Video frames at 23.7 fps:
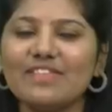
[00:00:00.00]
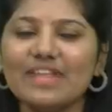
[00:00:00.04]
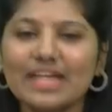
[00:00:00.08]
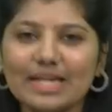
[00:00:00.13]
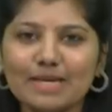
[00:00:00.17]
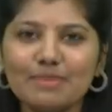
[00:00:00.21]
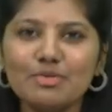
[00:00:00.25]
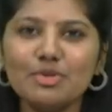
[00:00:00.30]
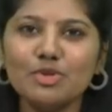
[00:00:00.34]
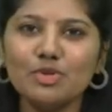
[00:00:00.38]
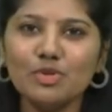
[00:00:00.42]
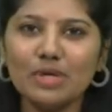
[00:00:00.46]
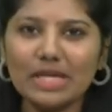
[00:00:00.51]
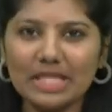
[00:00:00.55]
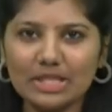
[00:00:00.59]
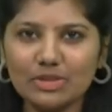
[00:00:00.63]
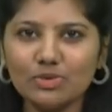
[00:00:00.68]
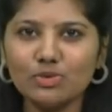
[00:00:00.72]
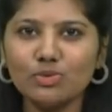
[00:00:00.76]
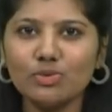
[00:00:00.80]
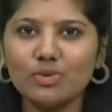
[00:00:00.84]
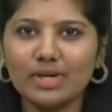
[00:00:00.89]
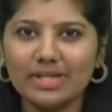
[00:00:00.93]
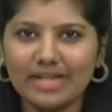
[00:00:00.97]
Welcome to
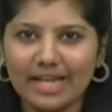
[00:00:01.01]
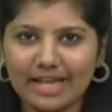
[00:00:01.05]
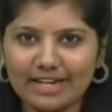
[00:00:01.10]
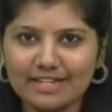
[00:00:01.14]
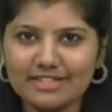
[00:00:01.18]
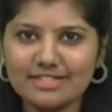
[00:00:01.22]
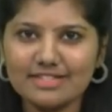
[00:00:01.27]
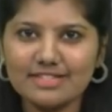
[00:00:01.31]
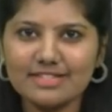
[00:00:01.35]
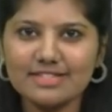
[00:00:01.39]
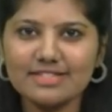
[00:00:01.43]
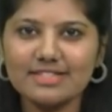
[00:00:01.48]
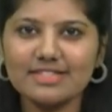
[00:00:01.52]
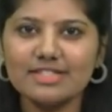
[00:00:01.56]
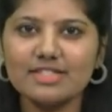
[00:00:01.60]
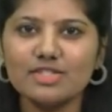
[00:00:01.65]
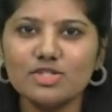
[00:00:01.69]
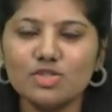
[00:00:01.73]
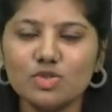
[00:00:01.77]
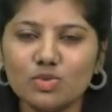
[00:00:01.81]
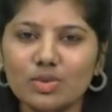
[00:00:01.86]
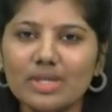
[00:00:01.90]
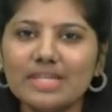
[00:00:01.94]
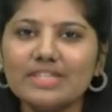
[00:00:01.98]
Hindu Analysis,
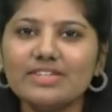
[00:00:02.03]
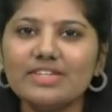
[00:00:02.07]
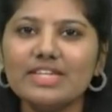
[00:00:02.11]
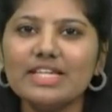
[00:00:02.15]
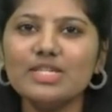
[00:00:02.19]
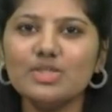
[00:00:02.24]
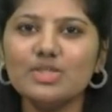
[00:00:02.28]
July 3,